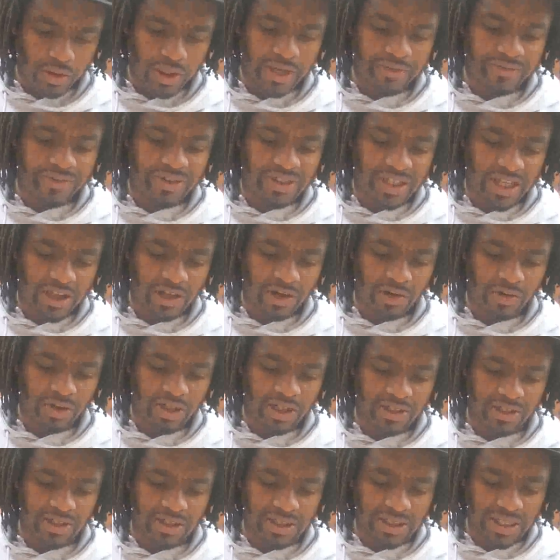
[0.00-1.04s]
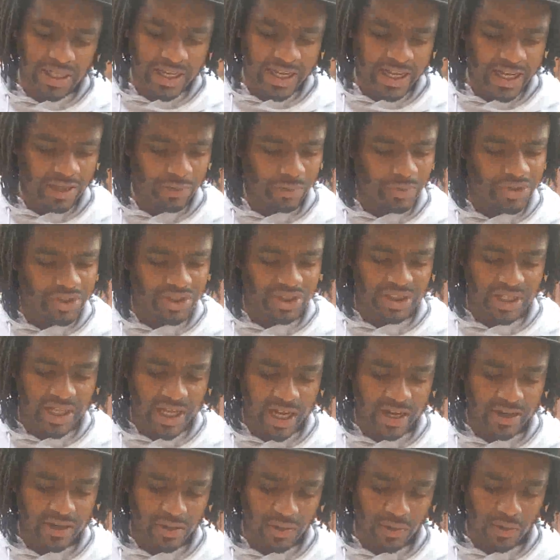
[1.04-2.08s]
have settled in a land which is
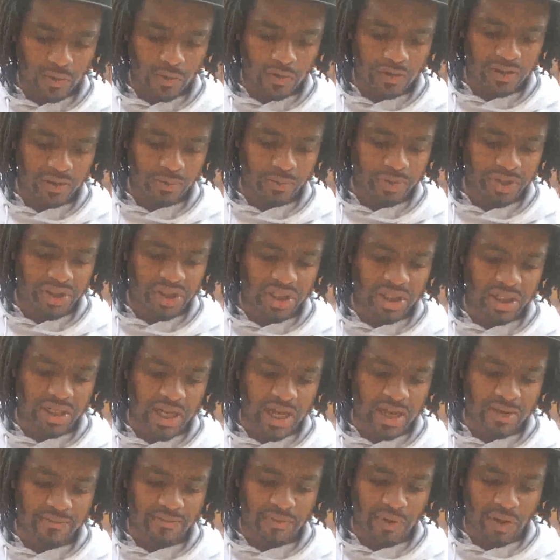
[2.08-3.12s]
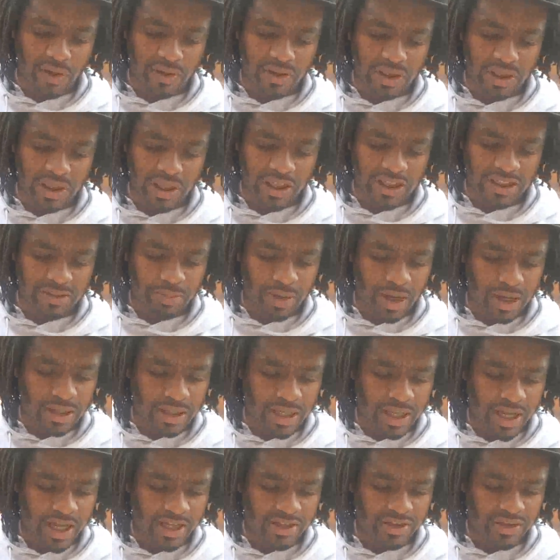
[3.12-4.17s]
not yours and which did not fall to us by
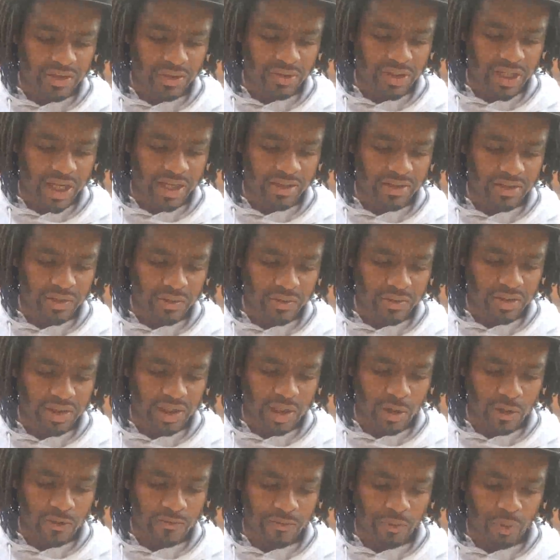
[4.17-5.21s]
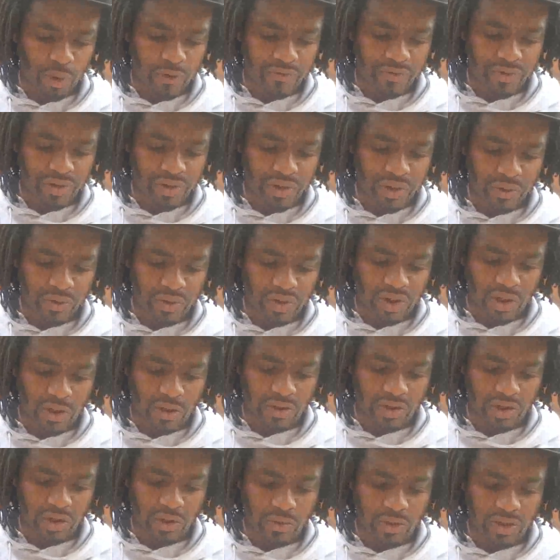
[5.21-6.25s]
lot. Do not do so, for if you do so,
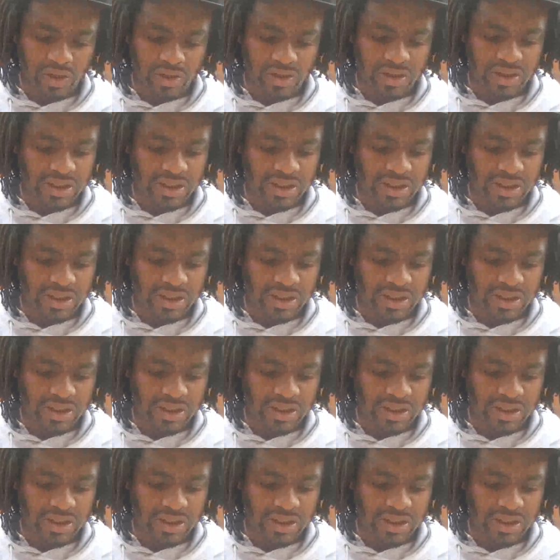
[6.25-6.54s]
you and your